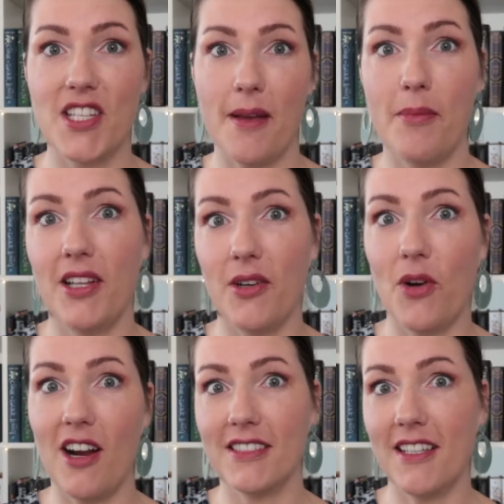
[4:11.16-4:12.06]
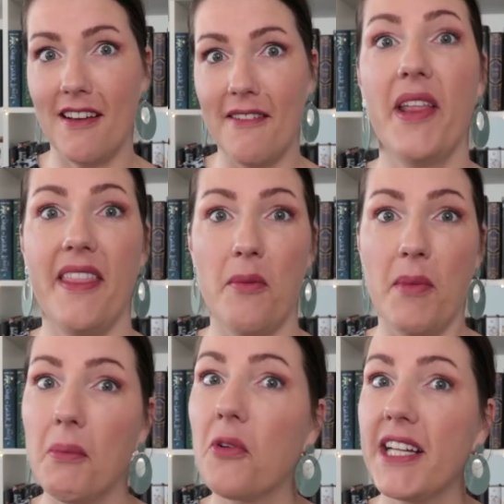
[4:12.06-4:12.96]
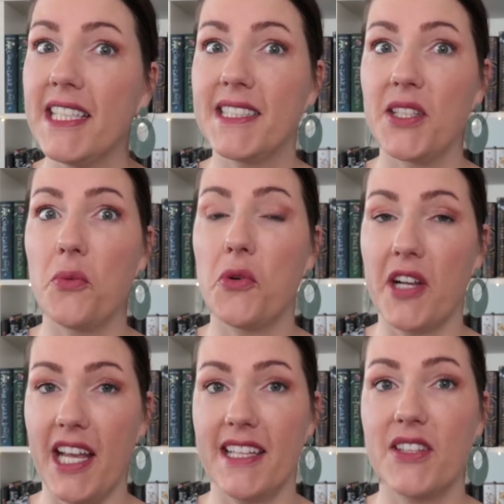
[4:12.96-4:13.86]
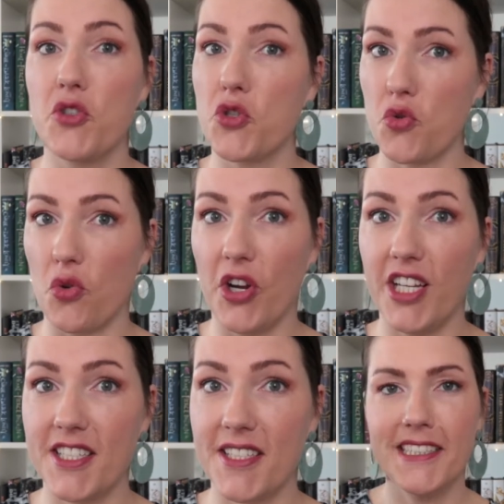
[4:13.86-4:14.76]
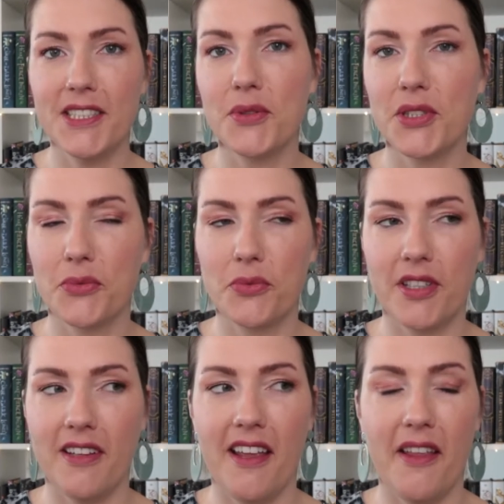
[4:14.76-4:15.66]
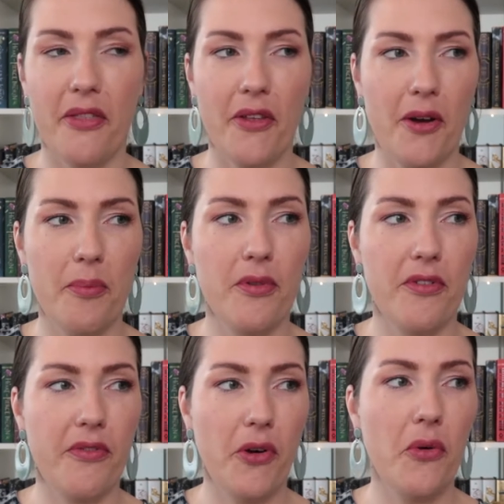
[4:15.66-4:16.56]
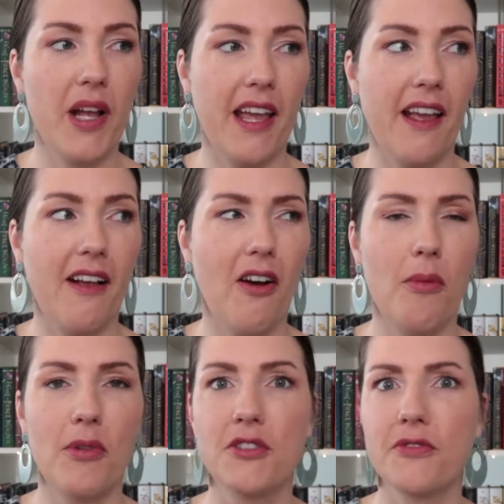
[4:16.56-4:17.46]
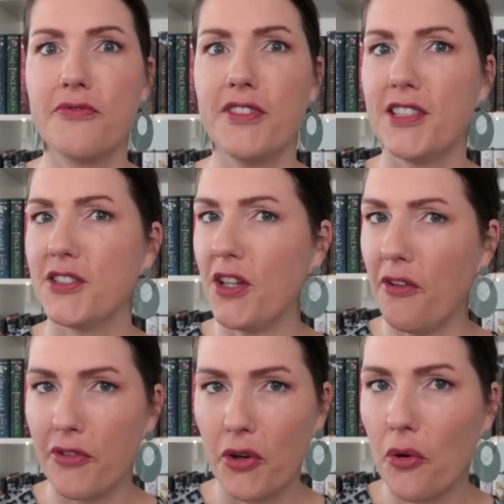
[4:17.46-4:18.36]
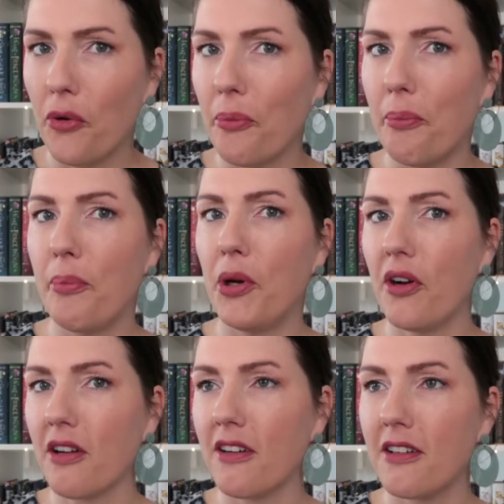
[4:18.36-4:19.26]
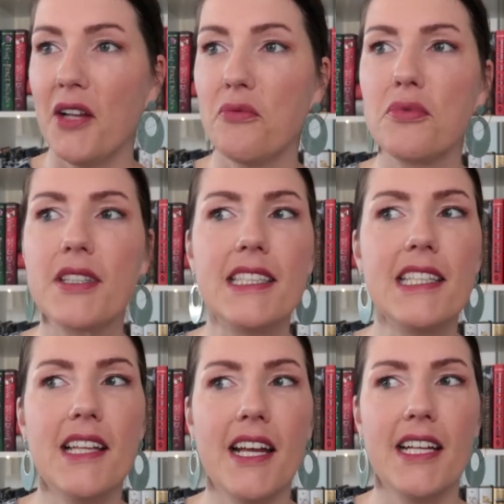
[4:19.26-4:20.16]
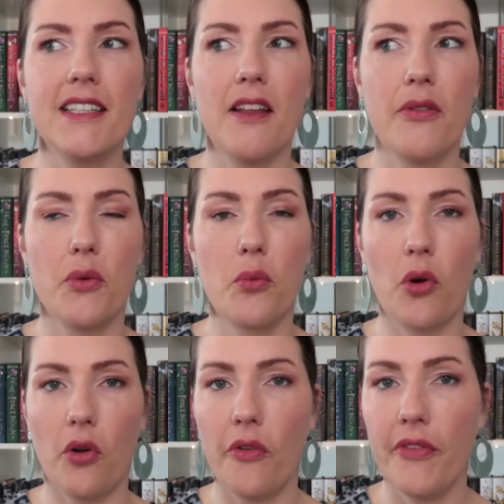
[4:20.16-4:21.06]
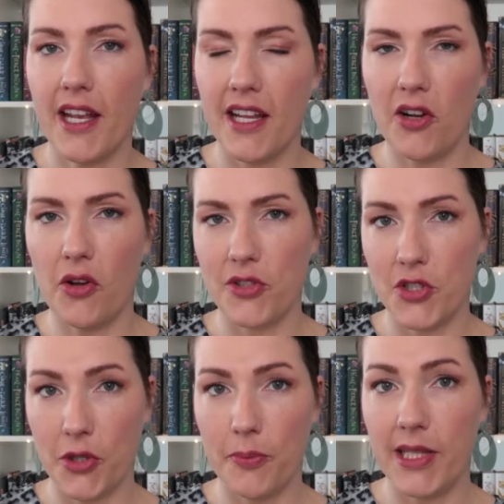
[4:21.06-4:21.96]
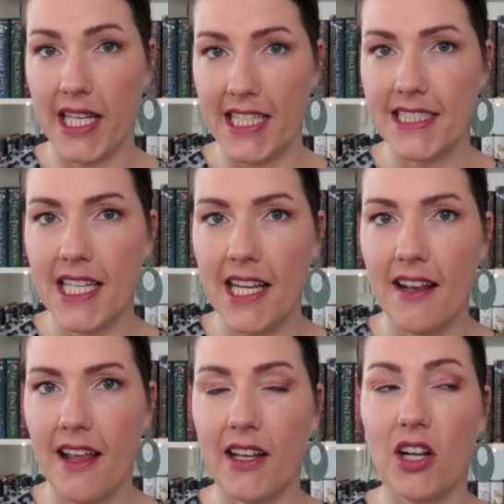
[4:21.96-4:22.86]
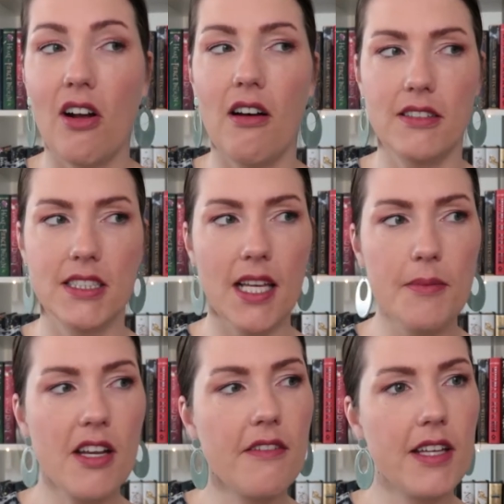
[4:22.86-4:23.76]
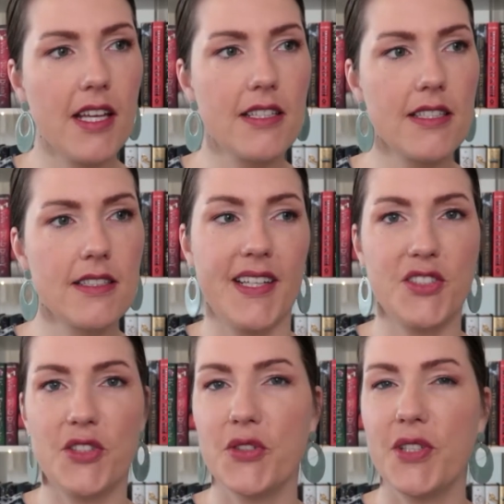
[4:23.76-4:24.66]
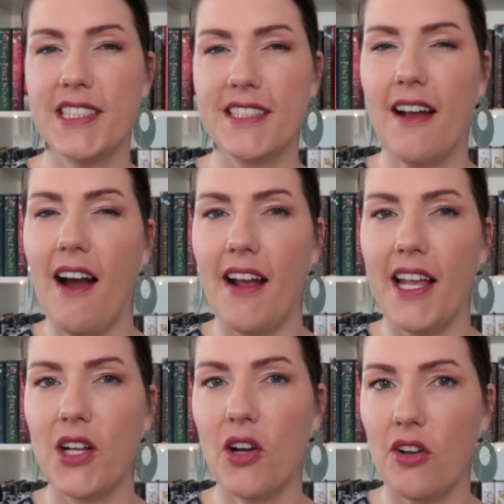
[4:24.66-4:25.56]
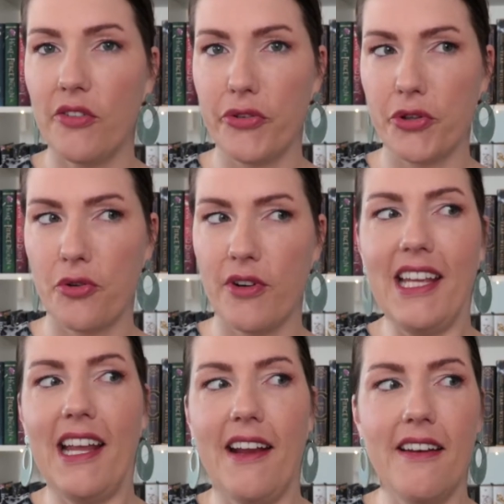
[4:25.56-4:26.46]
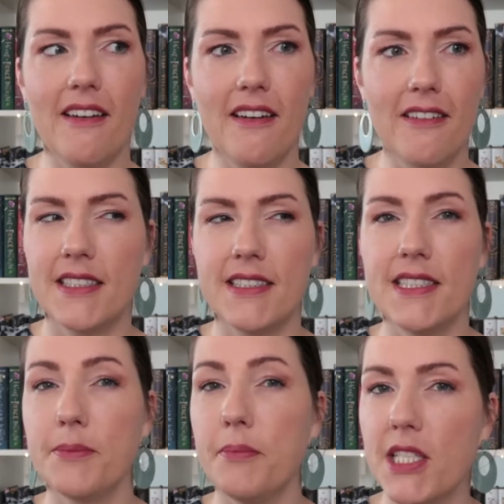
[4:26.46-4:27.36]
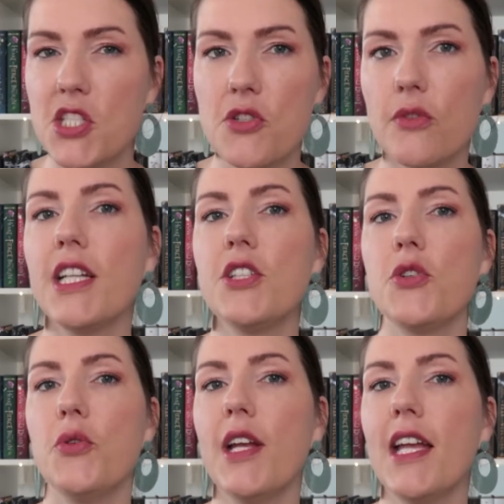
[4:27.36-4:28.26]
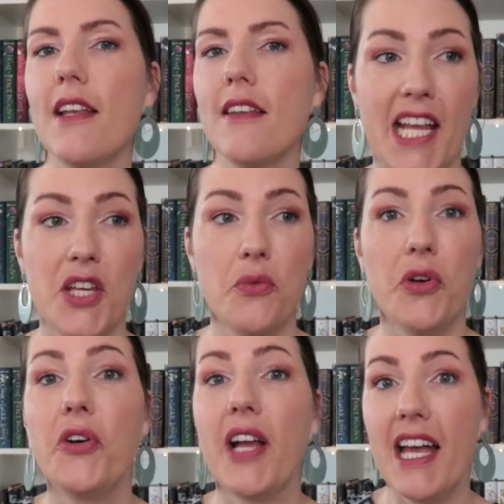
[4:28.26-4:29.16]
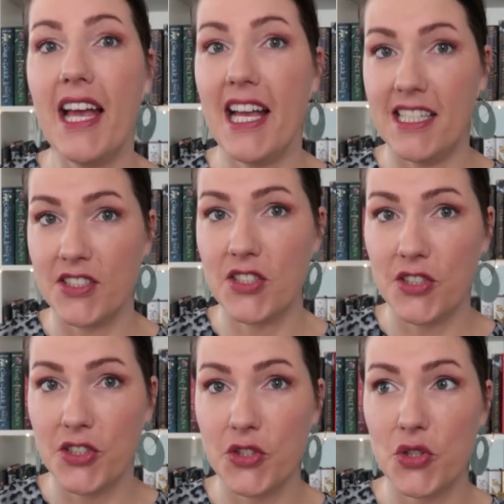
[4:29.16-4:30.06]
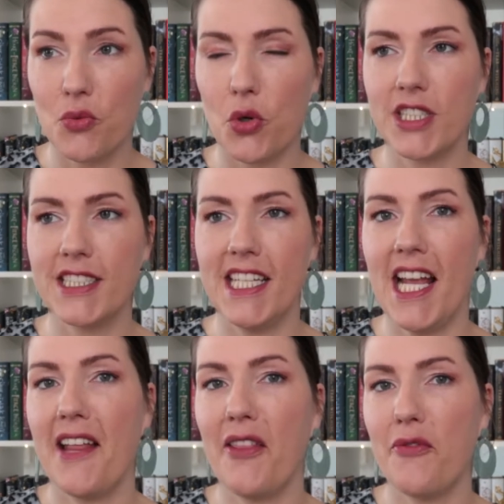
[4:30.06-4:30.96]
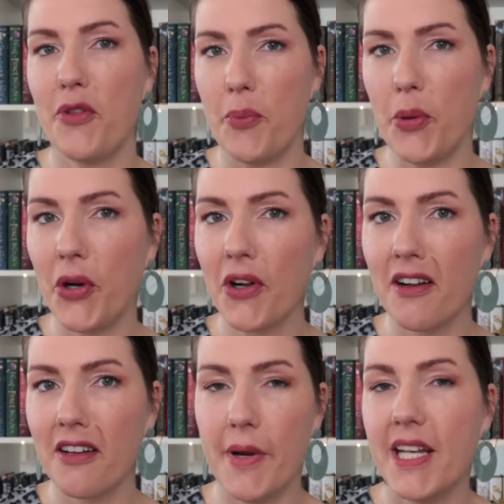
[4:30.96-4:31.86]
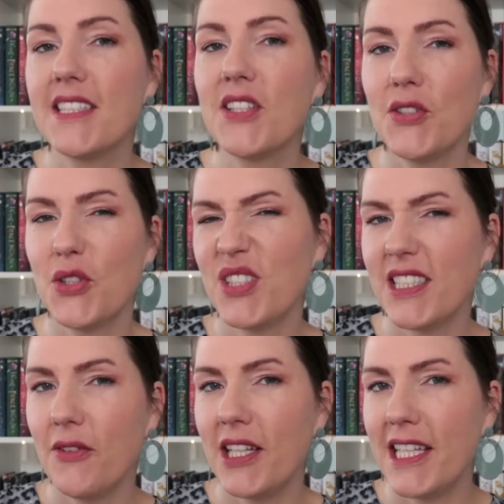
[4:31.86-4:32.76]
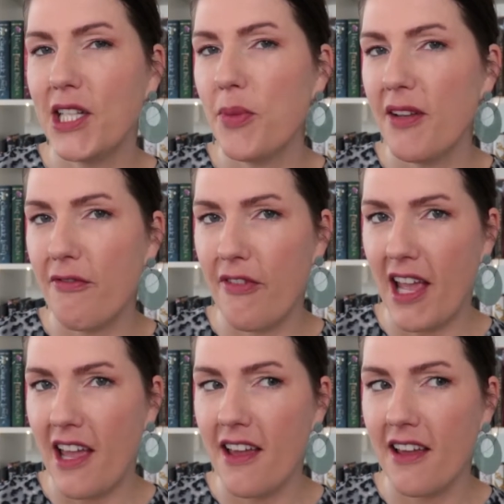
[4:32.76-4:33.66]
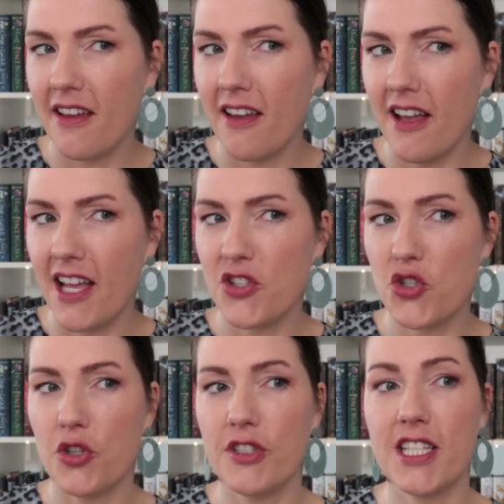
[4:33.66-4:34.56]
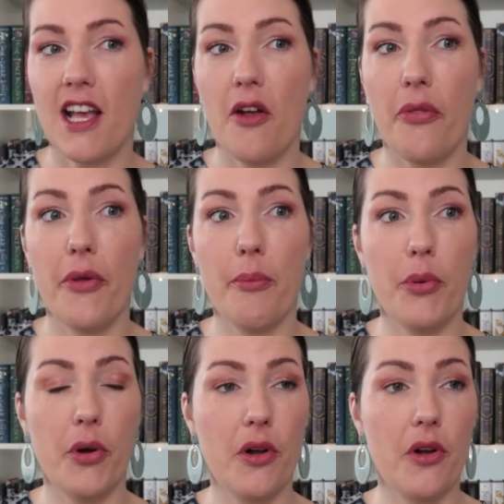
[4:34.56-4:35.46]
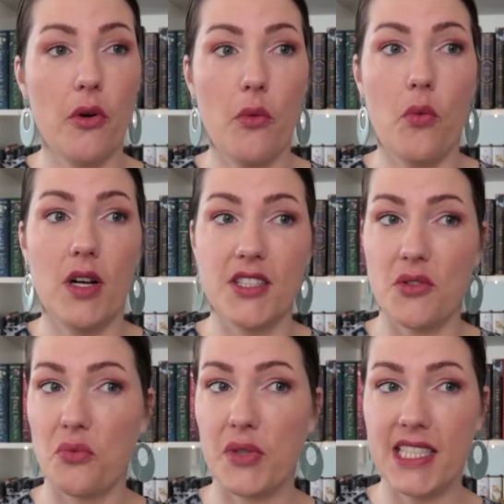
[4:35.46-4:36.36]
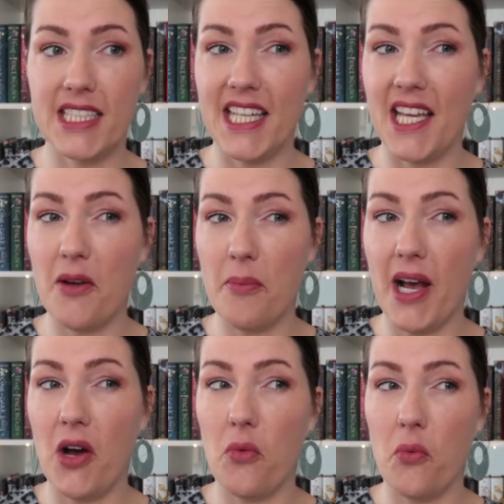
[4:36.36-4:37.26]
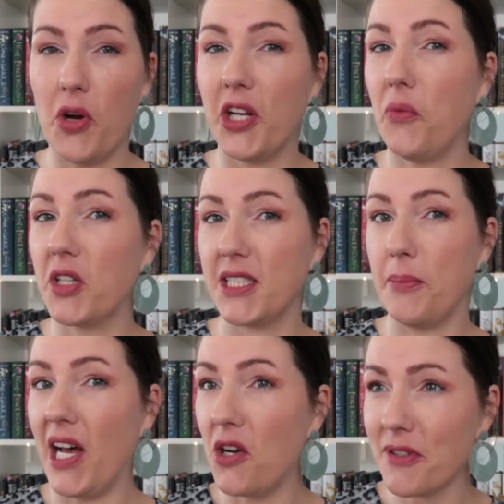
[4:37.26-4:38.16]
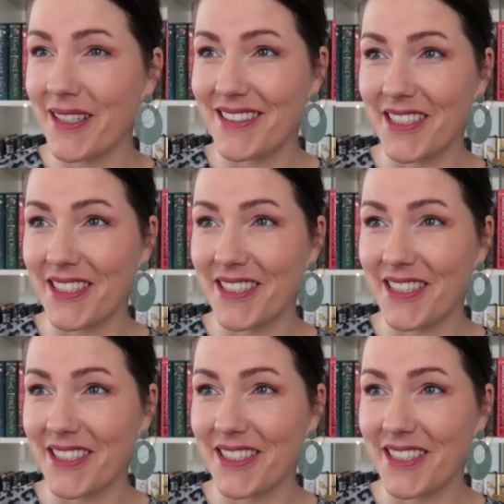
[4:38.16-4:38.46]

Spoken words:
tabula rasa, when their memories will get destroyed. This was a really thought-provoking, almost philosophical book. I really liked the world that it all took place in and the concept of it. There's also this guy called the Creator. There's this mystery to it, and you will get answers towards the end of the book, but it's also still a little bit vague. And turns out the book wasn't really about what it was about.